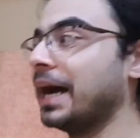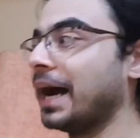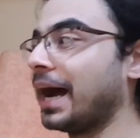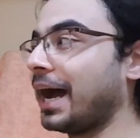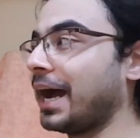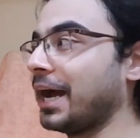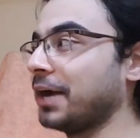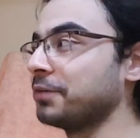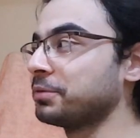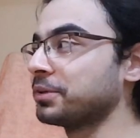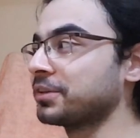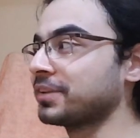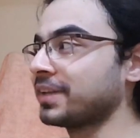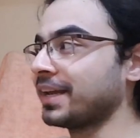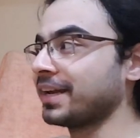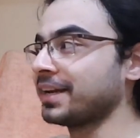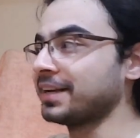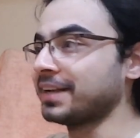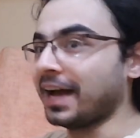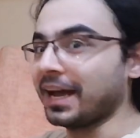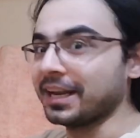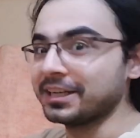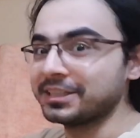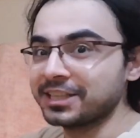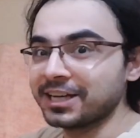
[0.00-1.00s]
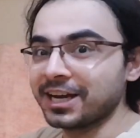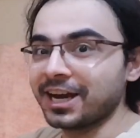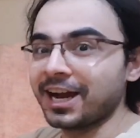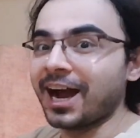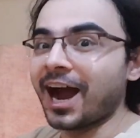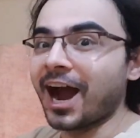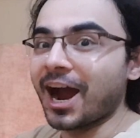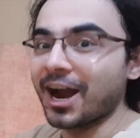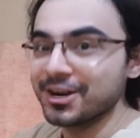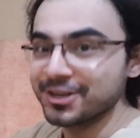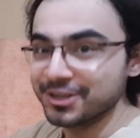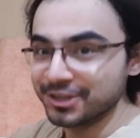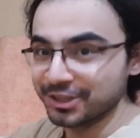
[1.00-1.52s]
I was like, Nadia,
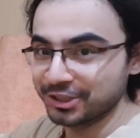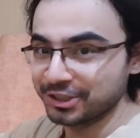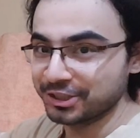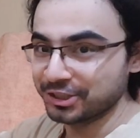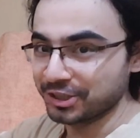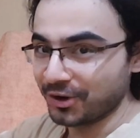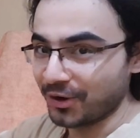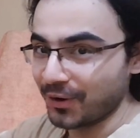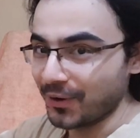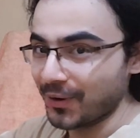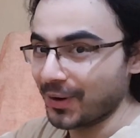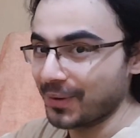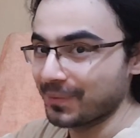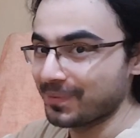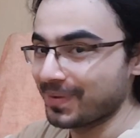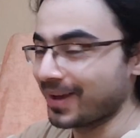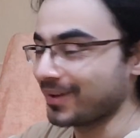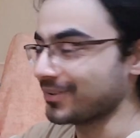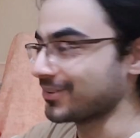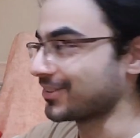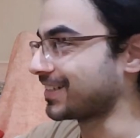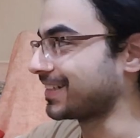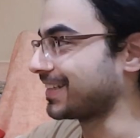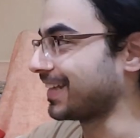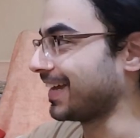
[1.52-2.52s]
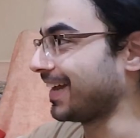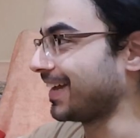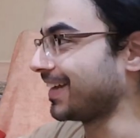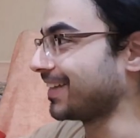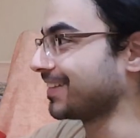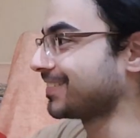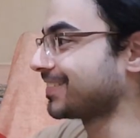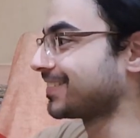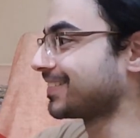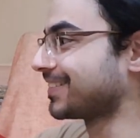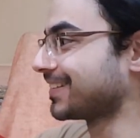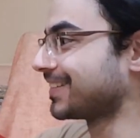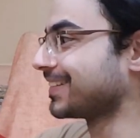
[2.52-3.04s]
are you sure about
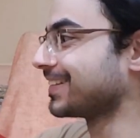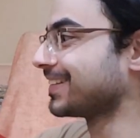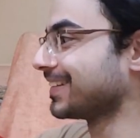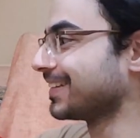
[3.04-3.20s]
this?